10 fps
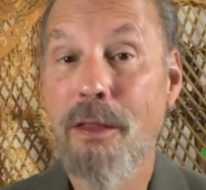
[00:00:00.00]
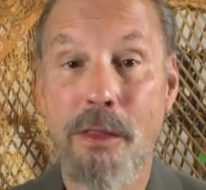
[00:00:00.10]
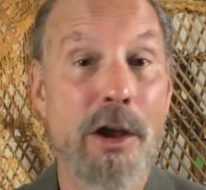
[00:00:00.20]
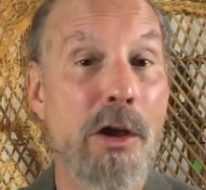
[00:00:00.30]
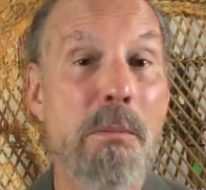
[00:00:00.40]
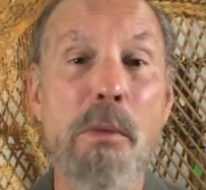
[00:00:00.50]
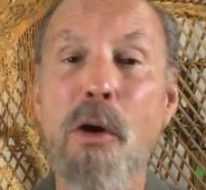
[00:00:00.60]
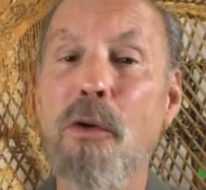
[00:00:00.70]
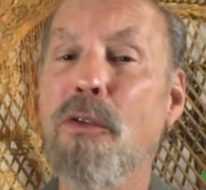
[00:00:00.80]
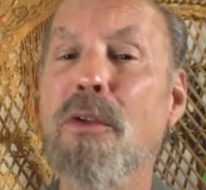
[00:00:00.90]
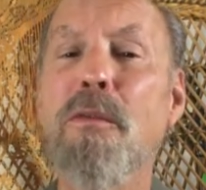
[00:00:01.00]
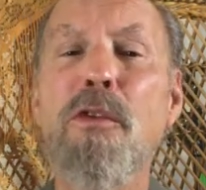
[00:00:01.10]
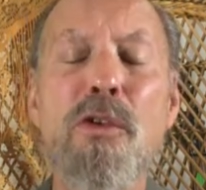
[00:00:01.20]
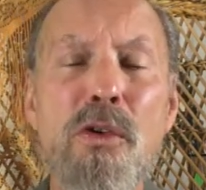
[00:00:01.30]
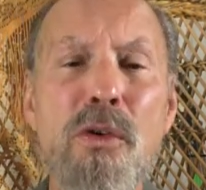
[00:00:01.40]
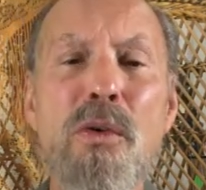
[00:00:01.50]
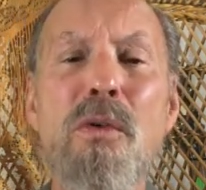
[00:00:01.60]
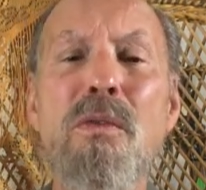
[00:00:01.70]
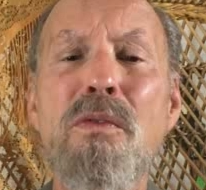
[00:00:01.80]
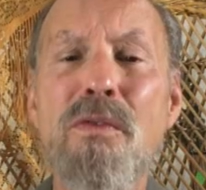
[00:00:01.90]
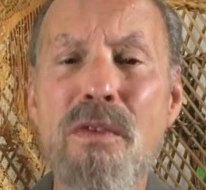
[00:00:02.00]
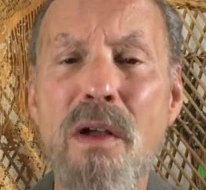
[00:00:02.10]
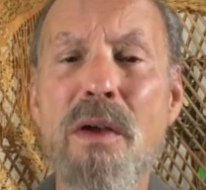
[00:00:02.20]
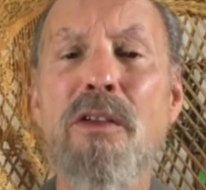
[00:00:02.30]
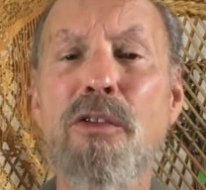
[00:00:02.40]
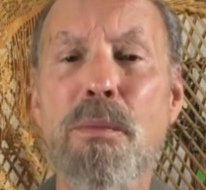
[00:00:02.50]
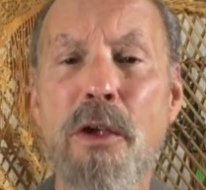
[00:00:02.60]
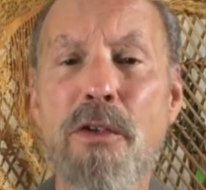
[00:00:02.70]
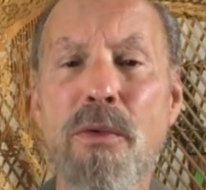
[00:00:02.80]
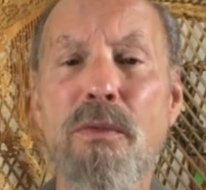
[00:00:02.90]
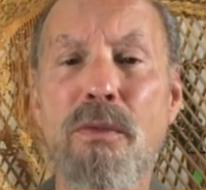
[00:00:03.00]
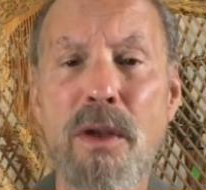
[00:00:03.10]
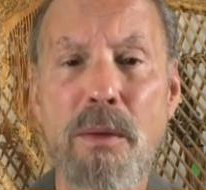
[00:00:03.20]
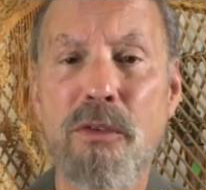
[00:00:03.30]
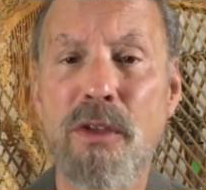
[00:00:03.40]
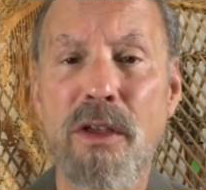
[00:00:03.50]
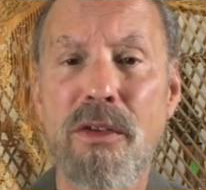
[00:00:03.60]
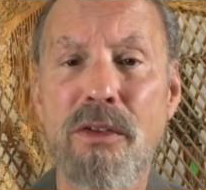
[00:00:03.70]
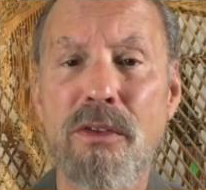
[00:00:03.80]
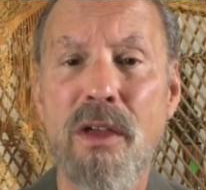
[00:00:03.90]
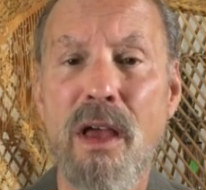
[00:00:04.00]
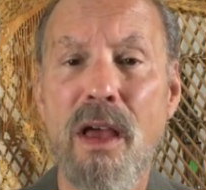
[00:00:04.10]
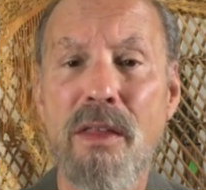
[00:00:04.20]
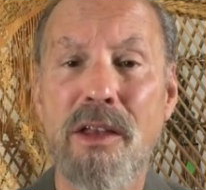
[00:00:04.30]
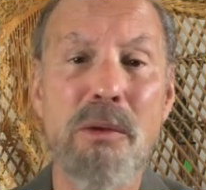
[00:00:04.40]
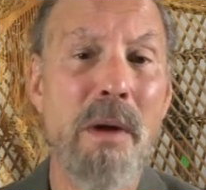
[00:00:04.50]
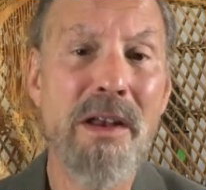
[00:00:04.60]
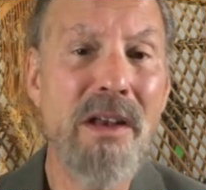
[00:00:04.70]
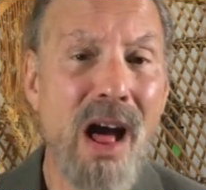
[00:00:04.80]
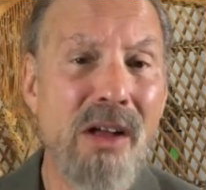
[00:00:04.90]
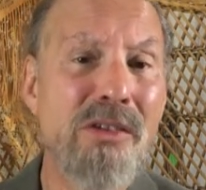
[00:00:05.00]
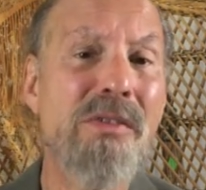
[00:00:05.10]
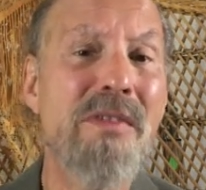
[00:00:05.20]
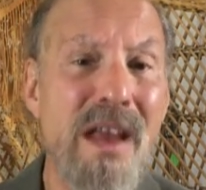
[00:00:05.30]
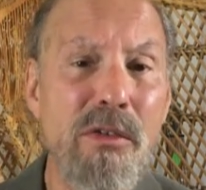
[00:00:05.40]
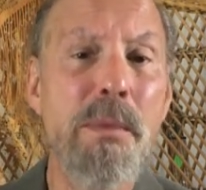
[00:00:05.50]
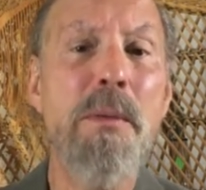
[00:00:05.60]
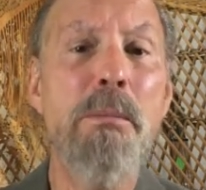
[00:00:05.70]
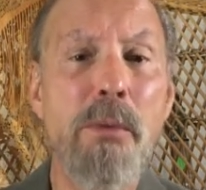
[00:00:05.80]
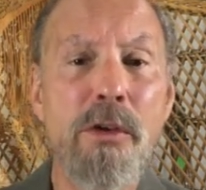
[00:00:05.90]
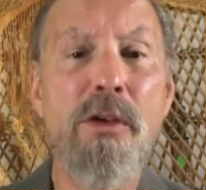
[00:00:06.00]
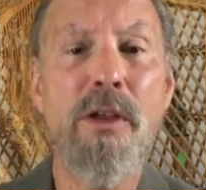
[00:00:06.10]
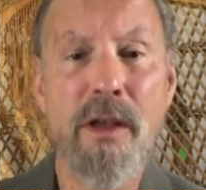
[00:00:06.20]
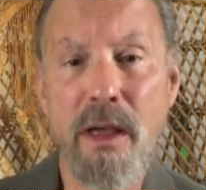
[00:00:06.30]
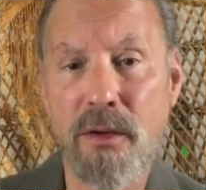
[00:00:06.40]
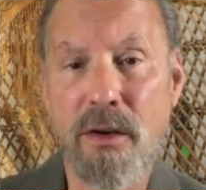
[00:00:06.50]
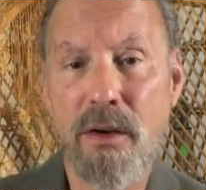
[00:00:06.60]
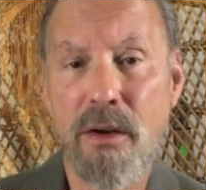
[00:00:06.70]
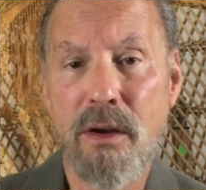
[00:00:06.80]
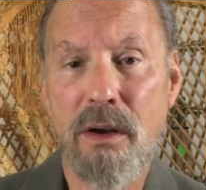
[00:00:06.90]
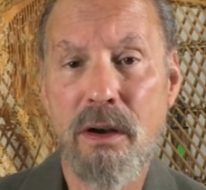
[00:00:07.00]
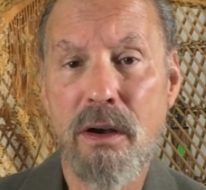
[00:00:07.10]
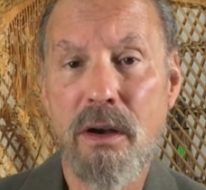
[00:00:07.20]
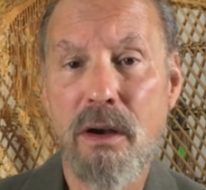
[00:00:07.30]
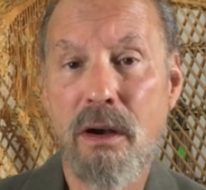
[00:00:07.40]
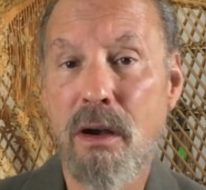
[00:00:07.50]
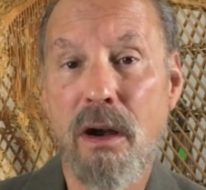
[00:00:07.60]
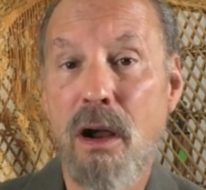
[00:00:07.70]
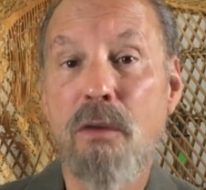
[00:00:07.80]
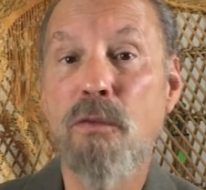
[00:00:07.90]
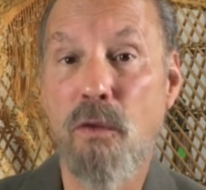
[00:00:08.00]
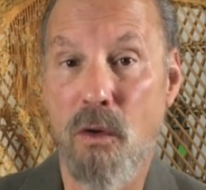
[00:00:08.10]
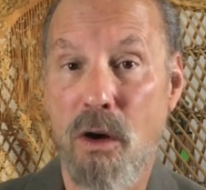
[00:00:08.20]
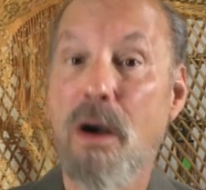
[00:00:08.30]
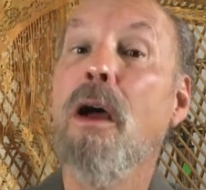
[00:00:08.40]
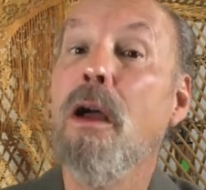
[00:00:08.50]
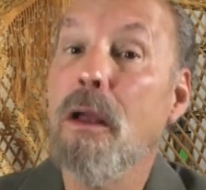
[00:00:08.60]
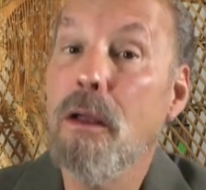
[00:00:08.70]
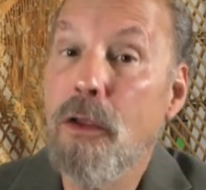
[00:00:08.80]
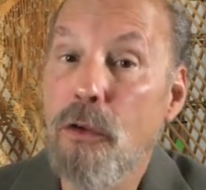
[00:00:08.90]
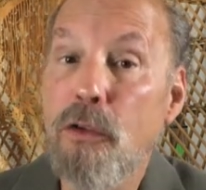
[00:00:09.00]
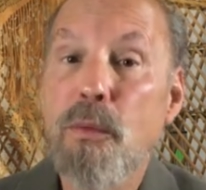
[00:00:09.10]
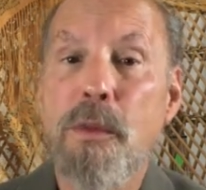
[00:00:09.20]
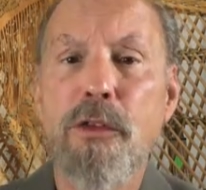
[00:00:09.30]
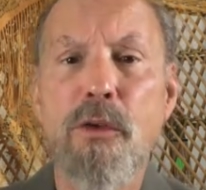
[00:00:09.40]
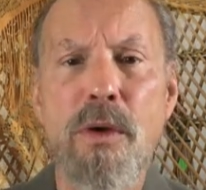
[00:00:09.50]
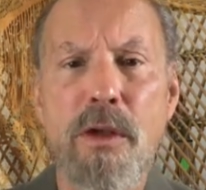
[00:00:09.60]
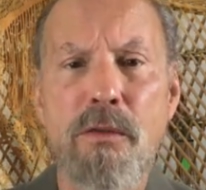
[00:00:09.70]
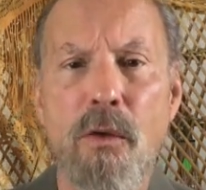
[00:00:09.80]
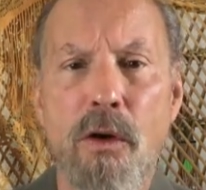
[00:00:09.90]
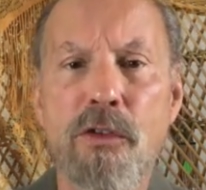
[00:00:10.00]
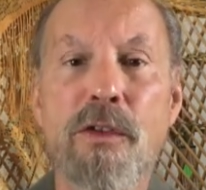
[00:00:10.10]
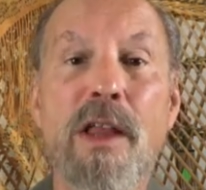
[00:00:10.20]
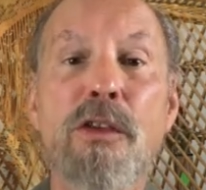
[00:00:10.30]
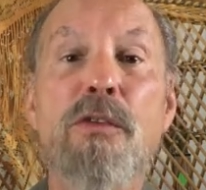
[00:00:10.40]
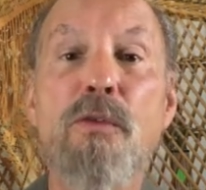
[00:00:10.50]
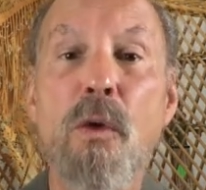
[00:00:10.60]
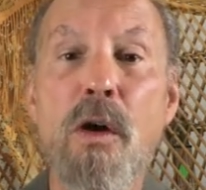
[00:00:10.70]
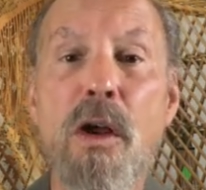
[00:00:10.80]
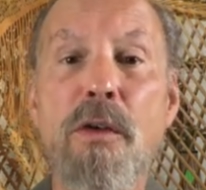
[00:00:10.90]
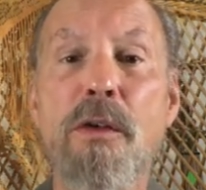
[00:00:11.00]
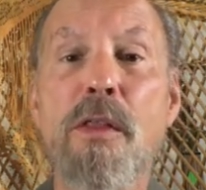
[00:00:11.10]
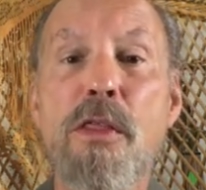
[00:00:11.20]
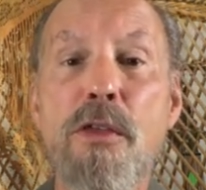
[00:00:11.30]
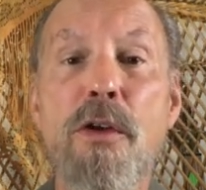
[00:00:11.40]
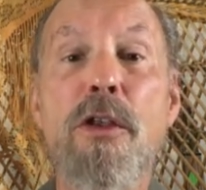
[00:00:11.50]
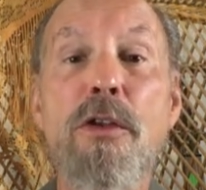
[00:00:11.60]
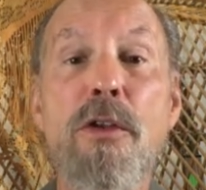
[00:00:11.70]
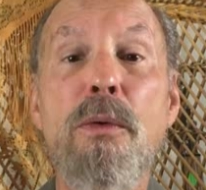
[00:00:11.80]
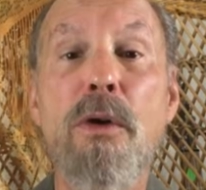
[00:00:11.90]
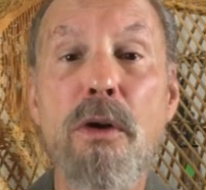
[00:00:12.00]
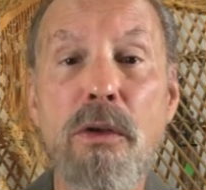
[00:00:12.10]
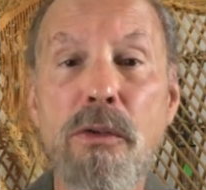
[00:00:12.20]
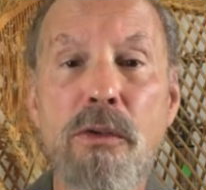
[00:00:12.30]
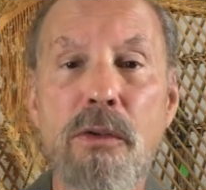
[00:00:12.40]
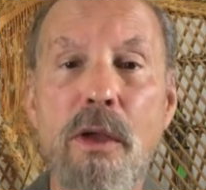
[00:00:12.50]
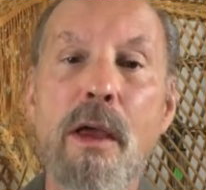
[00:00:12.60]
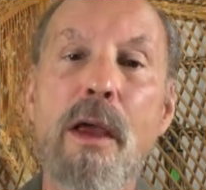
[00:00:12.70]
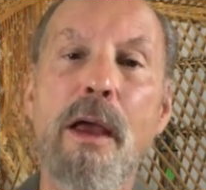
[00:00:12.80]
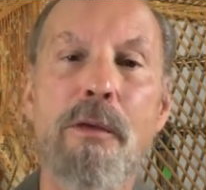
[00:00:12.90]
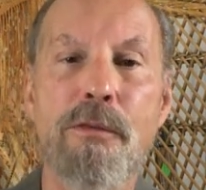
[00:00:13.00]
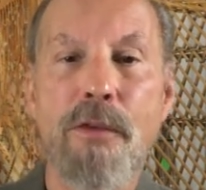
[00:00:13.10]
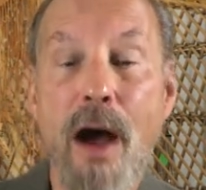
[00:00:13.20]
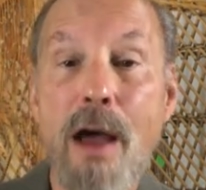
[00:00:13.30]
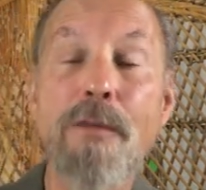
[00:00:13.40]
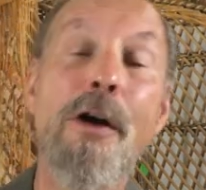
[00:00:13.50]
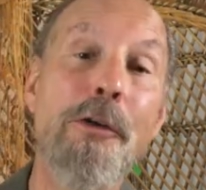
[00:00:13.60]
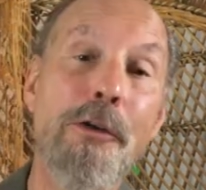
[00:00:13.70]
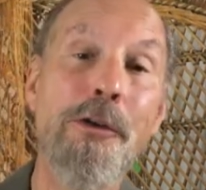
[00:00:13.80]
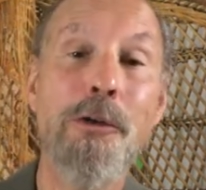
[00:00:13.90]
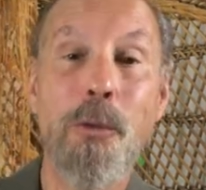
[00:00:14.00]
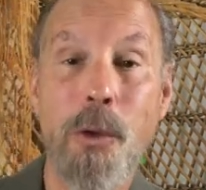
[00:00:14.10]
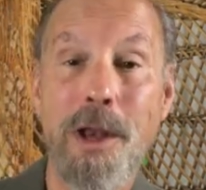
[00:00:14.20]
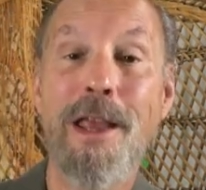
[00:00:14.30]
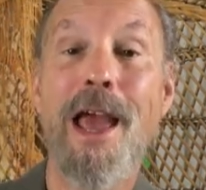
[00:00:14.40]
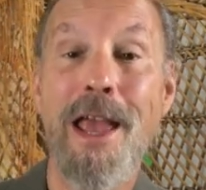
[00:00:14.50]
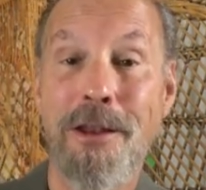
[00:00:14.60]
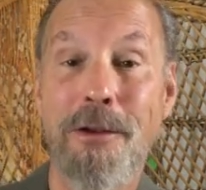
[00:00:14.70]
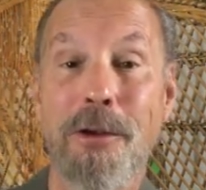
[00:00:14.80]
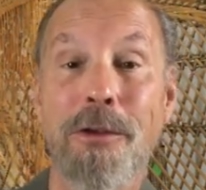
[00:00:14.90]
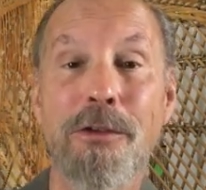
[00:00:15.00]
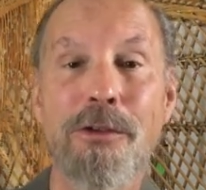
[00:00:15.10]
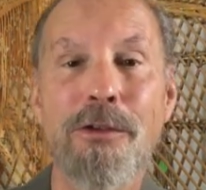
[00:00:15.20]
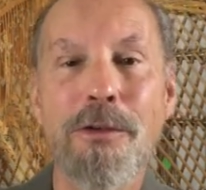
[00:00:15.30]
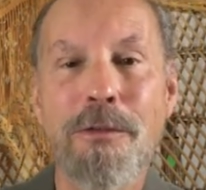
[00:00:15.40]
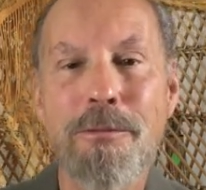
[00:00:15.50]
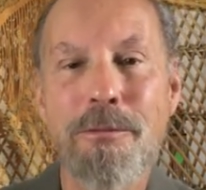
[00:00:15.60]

They are composed of two very special frequencies that, to my knowledge, have never been put together for use with tuning forks, and that's 432 Hertz and 528 Hertz.